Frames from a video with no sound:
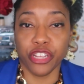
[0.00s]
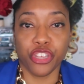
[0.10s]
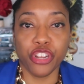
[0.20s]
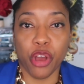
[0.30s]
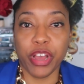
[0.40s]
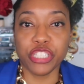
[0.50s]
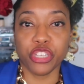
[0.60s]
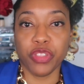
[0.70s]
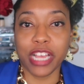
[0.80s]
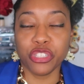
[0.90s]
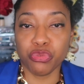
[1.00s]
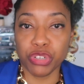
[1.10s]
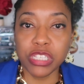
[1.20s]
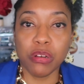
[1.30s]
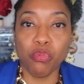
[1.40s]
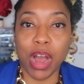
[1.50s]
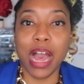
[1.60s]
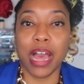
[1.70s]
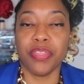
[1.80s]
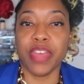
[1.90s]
you know. And so that's the reason why